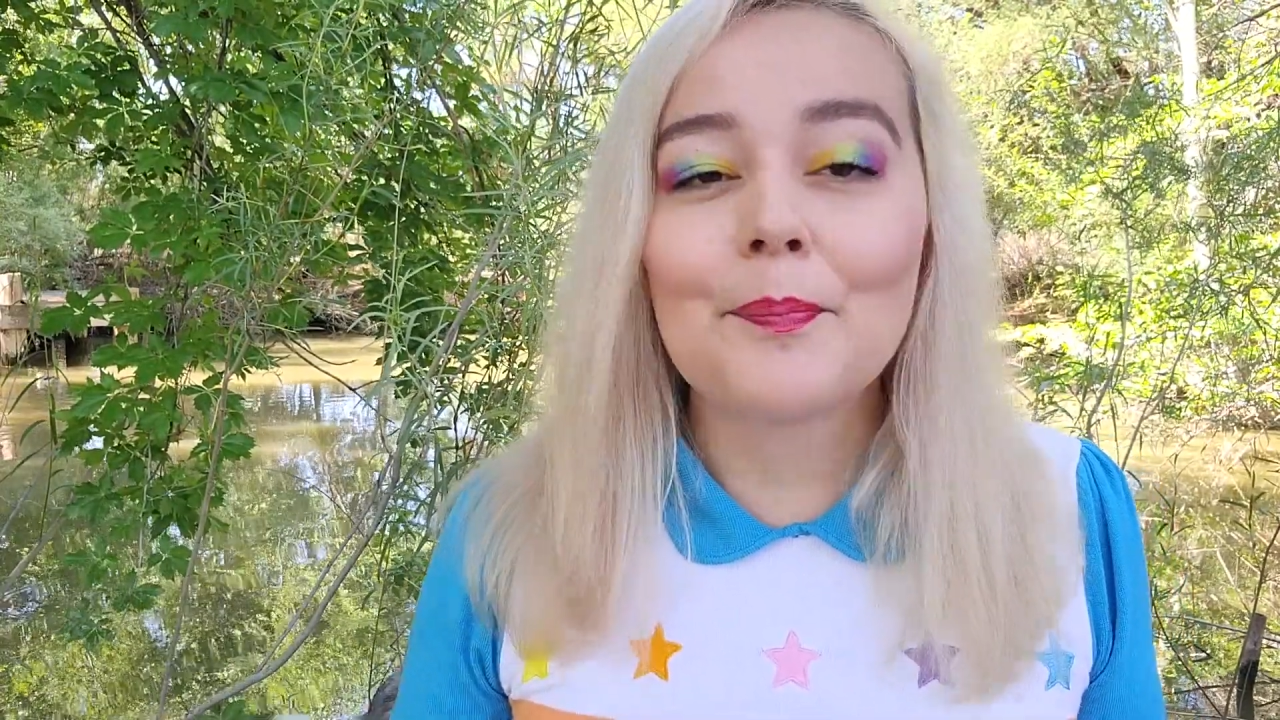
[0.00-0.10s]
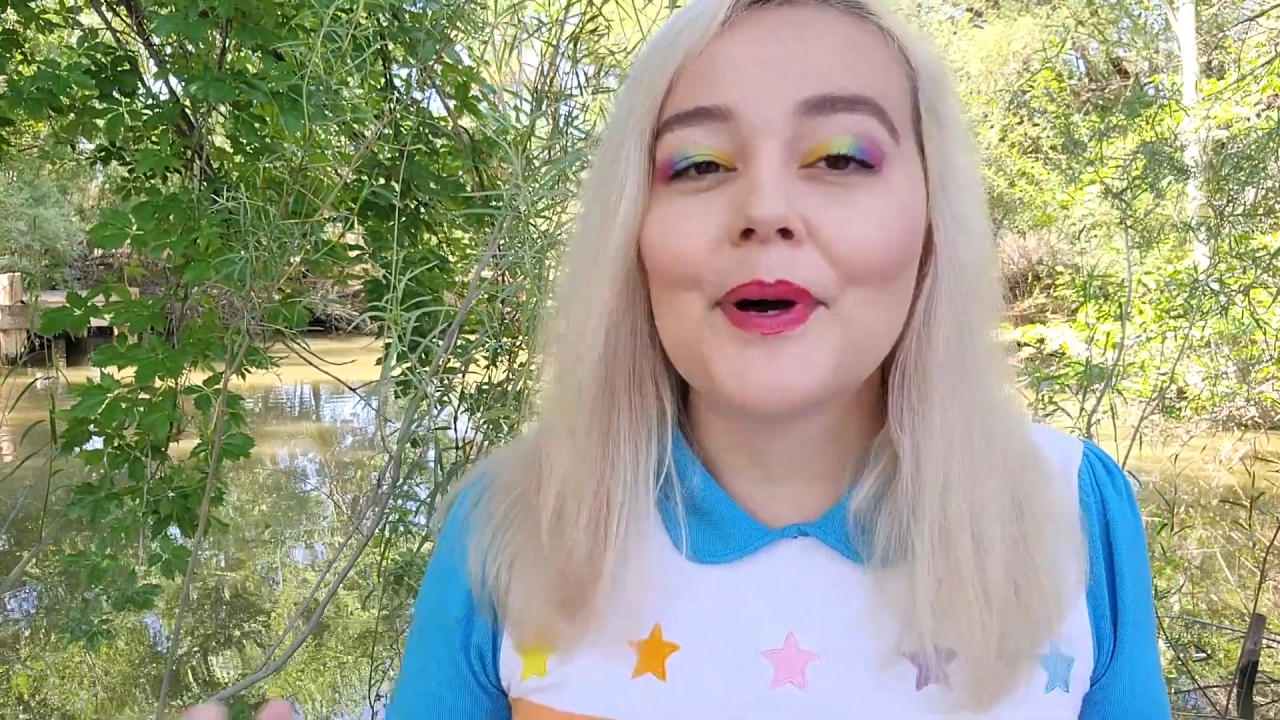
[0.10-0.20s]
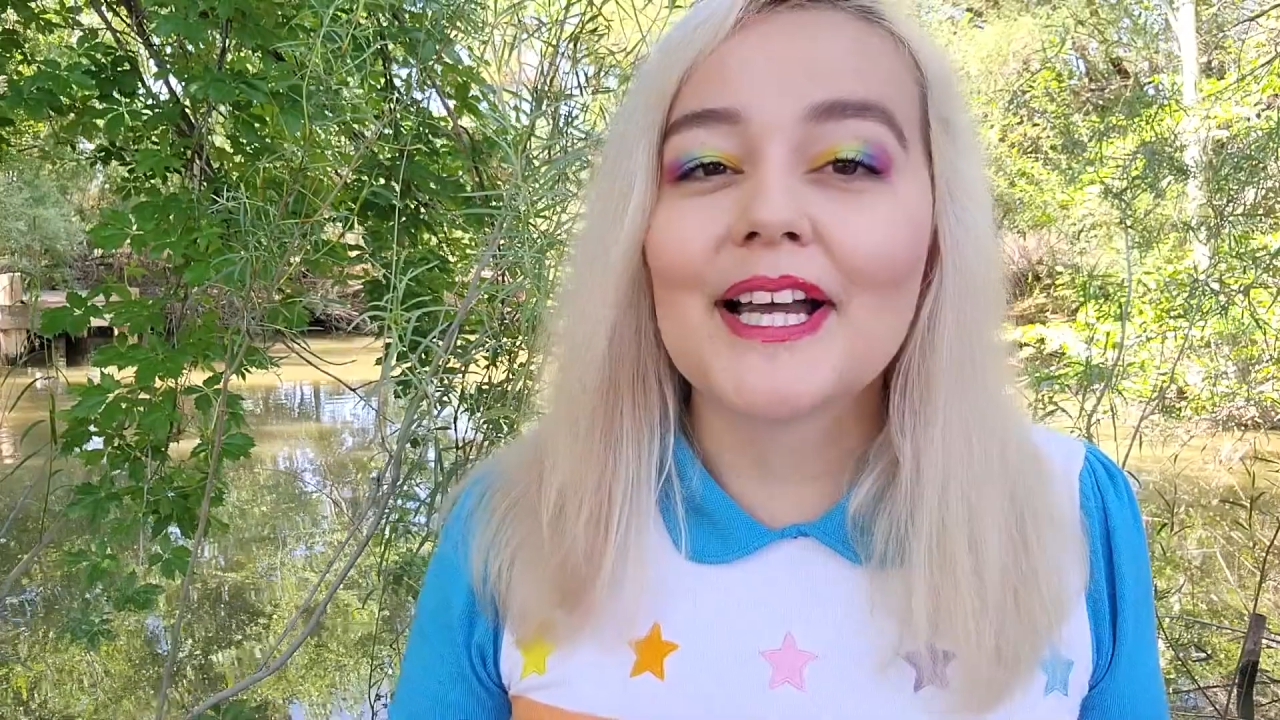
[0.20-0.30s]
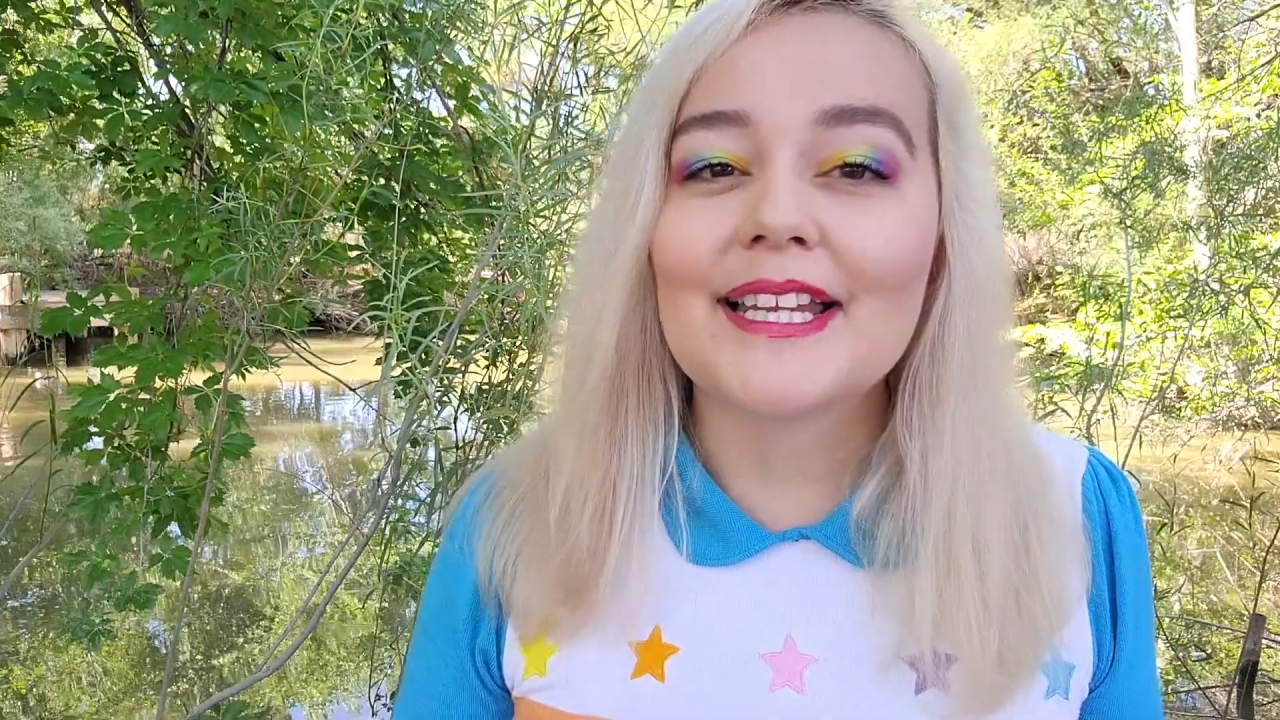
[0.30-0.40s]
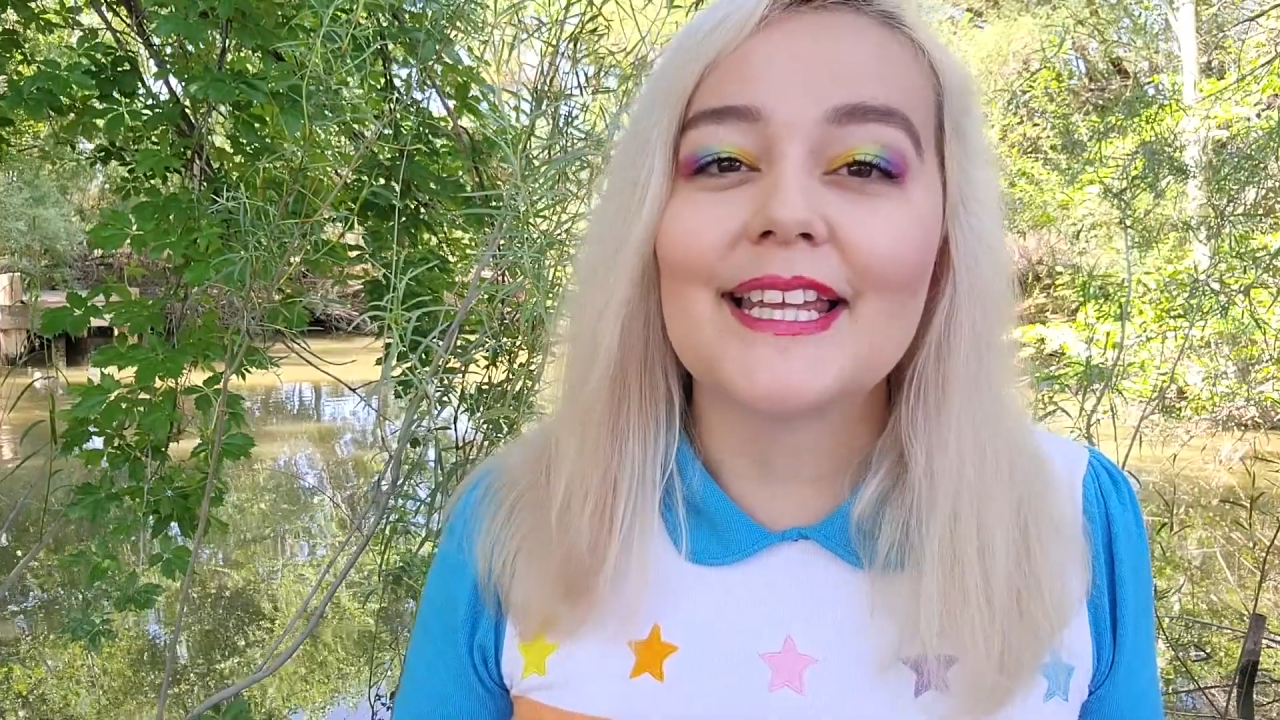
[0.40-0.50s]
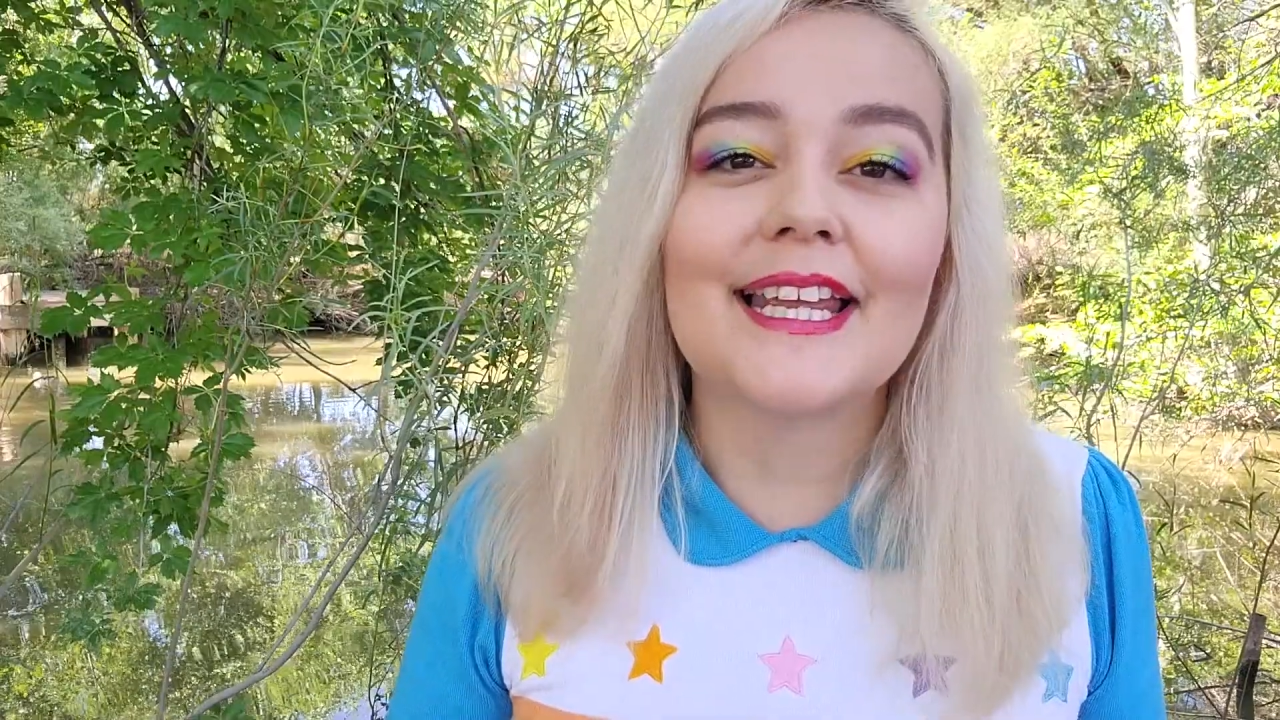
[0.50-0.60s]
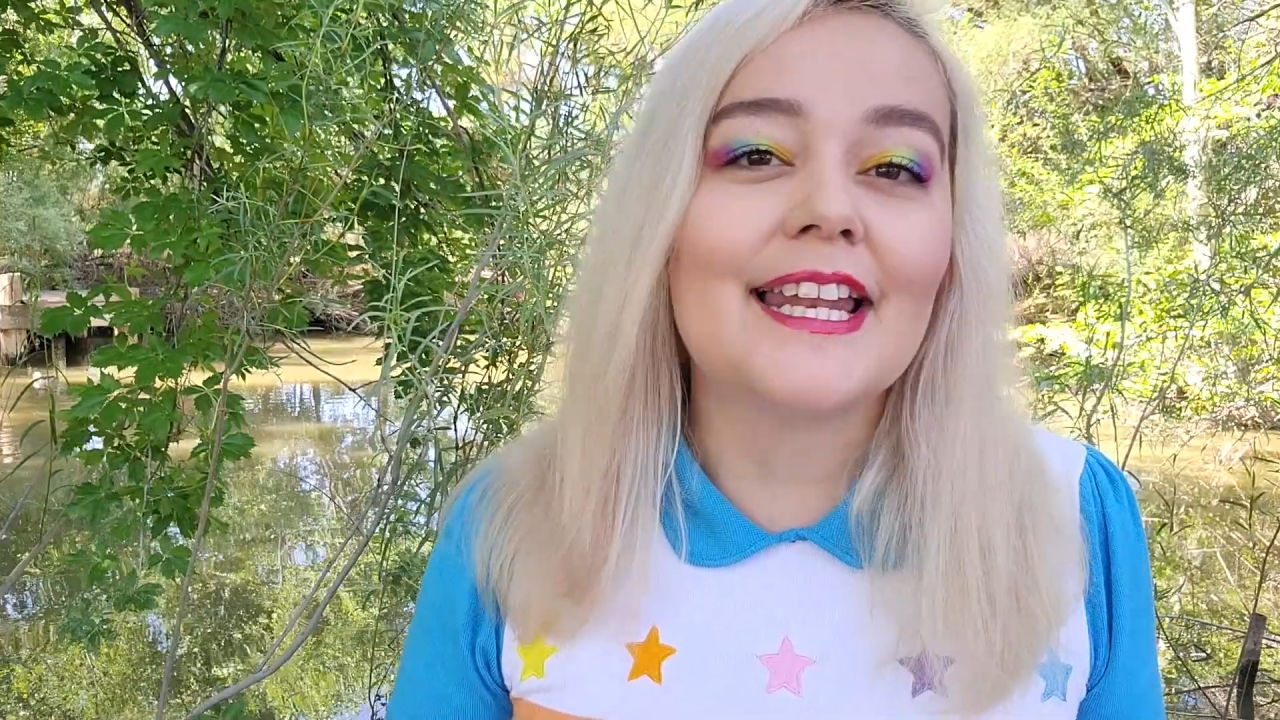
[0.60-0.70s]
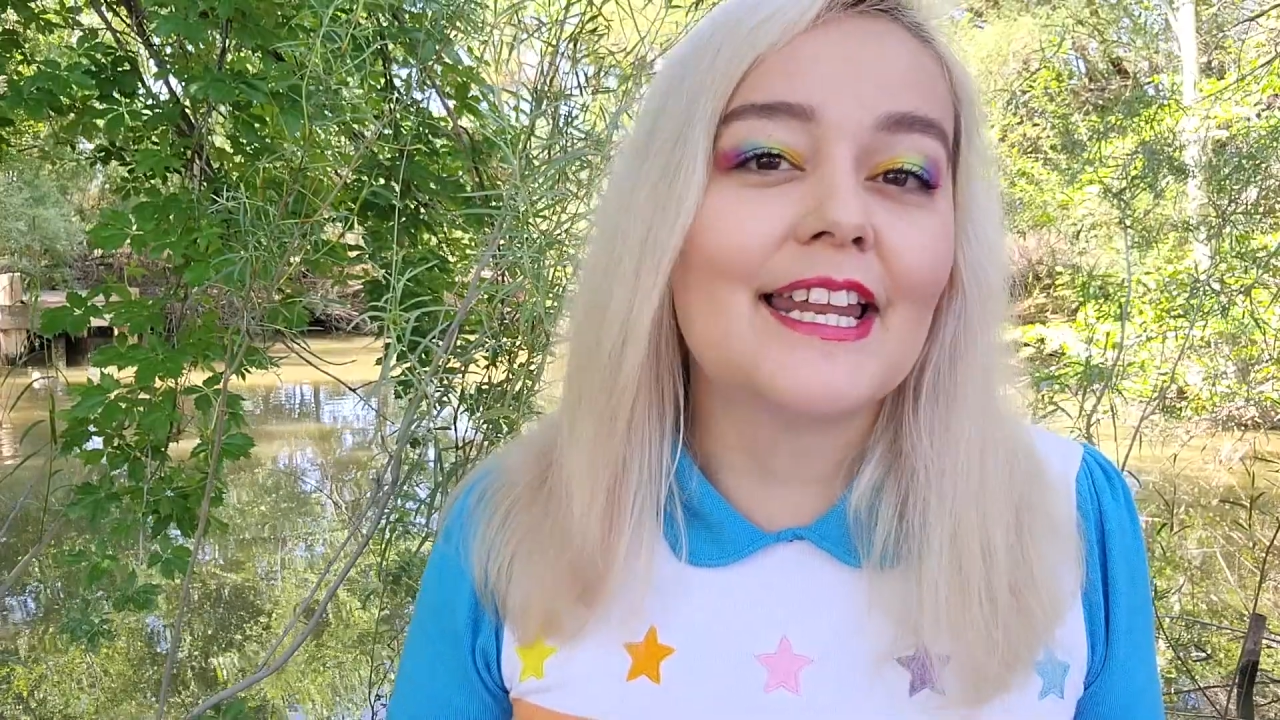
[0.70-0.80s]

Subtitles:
but in